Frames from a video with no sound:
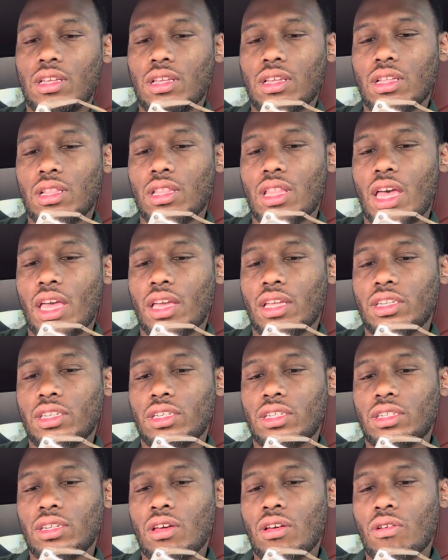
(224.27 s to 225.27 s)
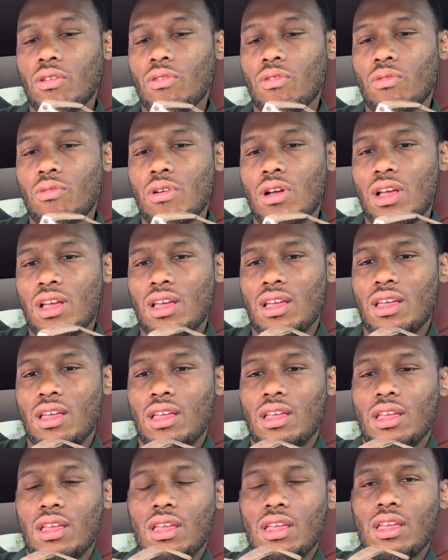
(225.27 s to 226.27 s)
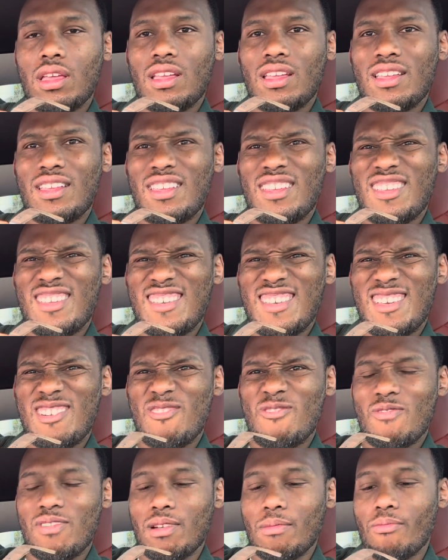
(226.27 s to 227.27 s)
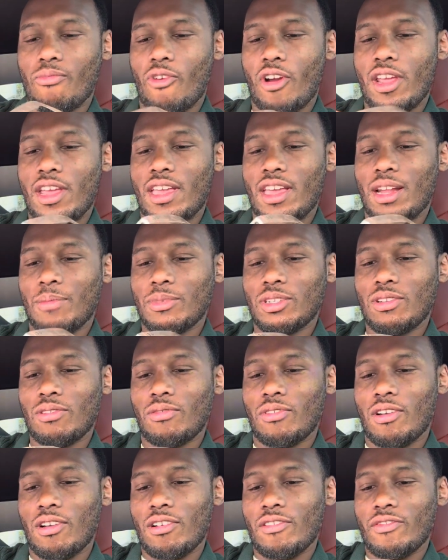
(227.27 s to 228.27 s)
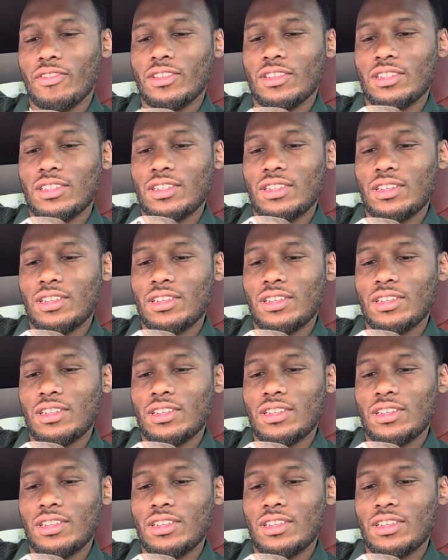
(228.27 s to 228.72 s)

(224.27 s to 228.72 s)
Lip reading: like so. I don't want to break it. I'm so nervous.